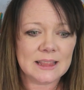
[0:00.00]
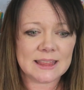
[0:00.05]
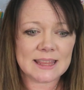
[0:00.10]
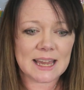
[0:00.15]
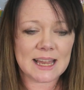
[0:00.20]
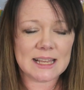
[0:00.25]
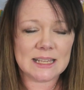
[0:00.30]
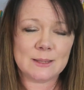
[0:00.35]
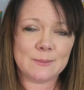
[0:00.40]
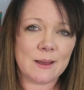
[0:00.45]

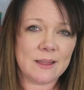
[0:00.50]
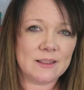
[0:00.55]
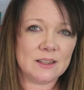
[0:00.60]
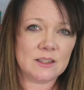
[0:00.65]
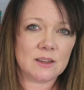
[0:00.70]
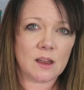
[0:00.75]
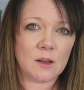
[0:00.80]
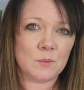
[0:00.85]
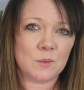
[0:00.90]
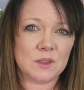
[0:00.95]
that it's about
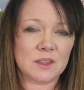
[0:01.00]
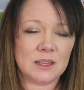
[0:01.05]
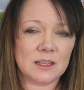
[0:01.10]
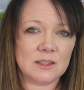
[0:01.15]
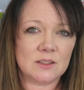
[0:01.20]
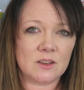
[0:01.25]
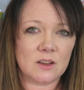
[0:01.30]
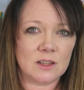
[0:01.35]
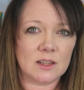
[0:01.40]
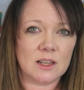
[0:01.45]
this time when
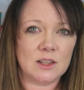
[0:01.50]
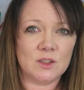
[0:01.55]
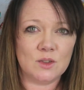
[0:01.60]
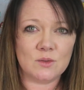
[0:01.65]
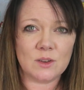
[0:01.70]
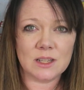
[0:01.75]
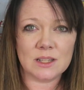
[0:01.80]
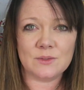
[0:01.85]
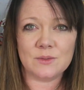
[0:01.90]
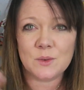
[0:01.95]
things start to get
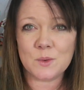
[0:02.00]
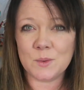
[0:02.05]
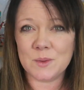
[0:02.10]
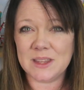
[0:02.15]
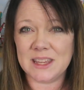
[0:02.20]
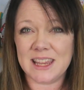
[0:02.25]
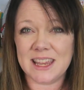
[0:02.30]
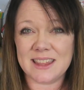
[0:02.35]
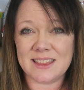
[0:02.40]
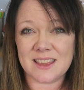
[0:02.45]
stressful
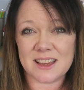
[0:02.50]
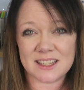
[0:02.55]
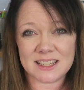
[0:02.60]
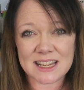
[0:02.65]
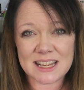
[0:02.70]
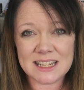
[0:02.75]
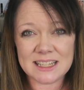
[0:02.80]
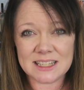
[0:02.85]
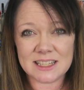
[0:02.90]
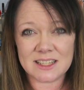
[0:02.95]
and year
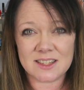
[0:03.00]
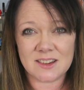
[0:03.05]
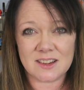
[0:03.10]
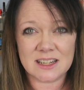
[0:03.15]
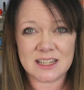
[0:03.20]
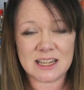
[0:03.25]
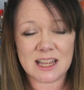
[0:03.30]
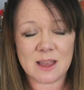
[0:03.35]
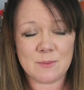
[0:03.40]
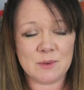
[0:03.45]
13s are
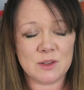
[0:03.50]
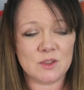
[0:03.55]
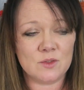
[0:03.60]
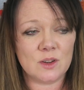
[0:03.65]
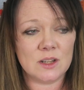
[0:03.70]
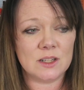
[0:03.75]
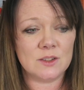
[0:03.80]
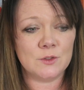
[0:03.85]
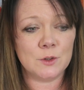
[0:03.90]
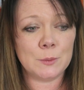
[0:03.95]
starting to get a bit
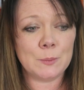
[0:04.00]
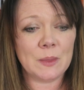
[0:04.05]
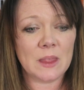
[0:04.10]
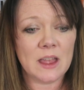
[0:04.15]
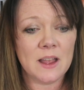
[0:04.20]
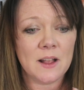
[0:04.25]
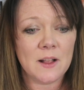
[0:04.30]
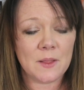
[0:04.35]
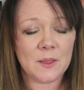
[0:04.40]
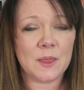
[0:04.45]
stressful.
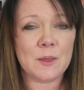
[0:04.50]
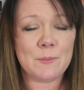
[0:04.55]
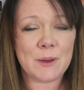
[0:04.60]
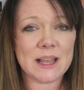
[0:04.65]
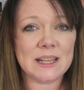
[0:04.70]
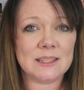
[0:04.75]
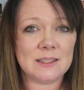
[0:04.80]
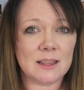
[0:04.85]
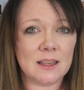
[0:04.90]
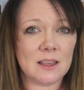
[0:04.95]
The
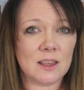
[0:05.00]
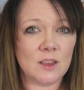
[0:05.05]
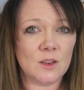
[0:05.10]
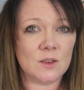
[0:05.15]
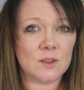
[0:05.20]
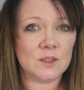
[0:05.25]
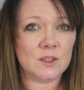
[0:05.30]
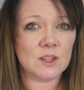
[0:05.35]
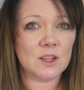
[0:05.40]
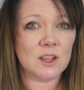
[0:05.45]
best thing you
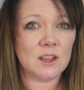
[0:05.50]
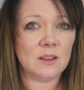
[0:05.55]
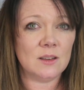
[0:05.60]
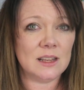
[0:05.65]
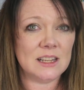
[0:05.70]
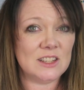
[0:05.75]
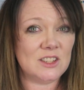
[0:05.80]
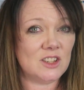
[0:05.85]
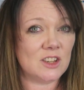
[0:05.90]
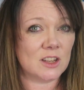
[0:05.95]
can do
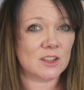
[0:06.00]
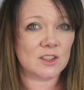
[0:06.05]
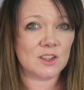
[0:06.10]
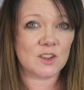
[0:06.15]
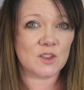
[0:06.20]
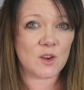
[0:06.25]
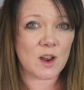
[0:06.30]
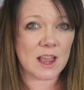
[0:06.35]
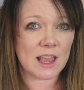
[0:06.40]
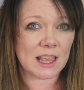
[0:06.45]
is just to
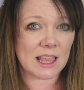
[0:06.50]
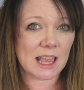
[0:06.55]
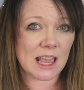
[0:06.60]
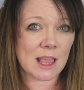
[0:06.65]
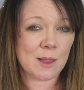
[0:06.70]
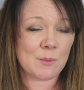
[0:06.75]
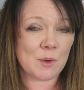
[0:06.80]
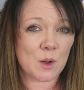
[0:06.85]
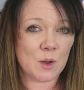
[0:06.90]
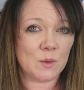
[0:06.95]
try and
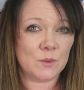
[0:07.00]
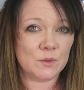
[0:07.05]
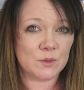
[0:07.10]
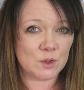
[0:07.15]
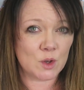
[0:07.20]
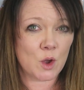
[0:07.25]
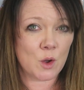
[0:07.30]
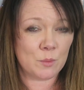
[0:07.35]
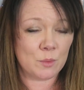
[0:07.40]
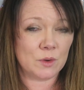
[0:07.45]
keep on
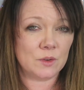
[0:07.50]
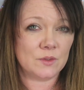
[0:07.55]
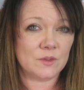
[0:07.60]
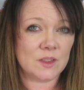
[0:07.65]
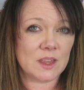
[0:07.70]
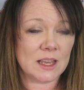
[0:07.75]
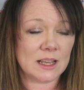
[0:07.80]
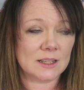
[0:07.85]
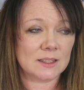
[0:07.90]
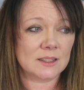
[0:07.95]
top of
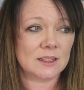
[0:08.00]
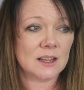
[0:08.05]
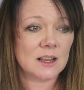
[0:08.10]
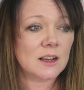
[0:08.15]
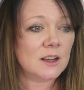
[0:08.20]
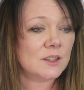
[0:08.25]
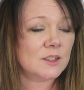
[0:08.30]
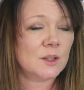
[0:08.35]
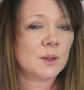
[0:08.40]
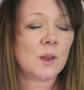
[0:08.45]
things.
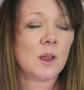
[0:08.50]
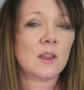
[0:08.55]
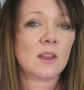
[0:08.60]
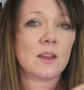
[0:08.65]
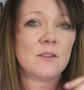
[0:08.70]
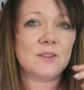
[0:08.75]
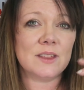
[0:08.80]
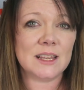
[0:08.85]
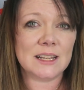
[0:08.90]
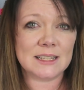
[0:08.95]
So going
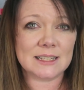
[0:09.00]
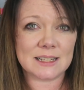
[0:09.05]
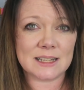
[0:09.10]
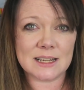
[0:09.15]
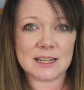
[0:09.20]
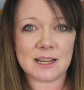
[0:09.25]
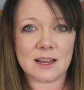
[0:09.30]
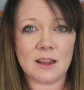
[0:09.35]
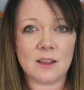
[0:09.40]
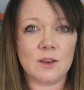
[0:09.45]
over things
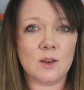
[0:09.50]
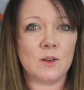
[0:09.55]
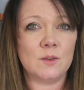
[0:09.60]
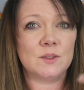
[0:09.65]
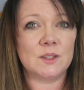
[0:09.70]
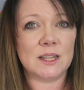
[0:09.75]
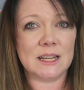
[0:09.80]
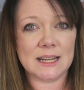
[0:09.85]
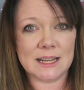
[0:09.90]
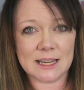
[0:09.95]
little and
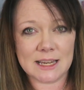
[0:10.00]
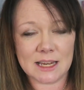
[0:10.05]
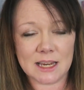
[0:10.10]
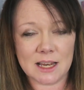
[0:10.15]
often.